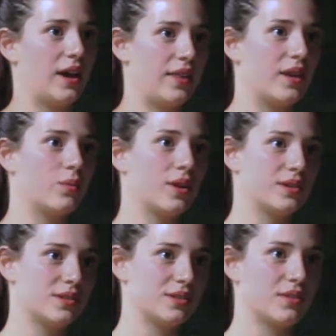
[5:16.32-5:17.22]
And then
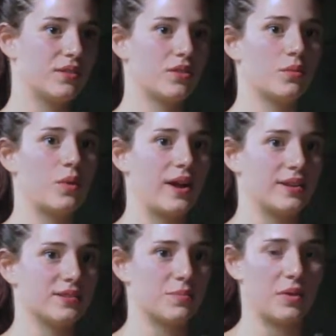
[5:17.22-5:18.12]
once the
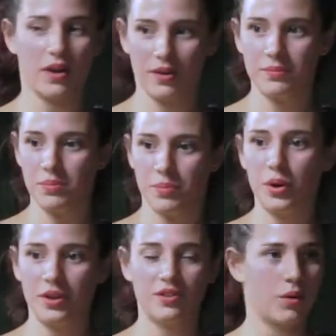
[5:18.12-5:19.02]
wines are
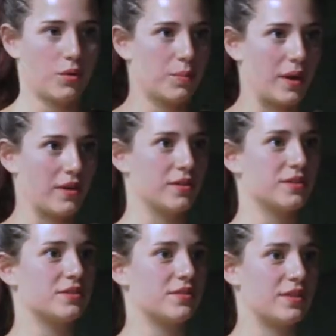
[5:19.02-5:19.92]
put into oak
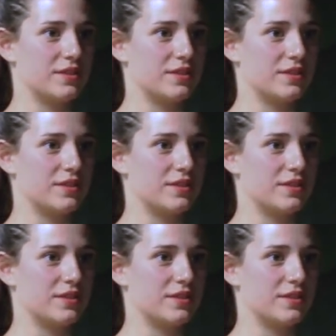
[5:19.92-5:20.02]
barrels,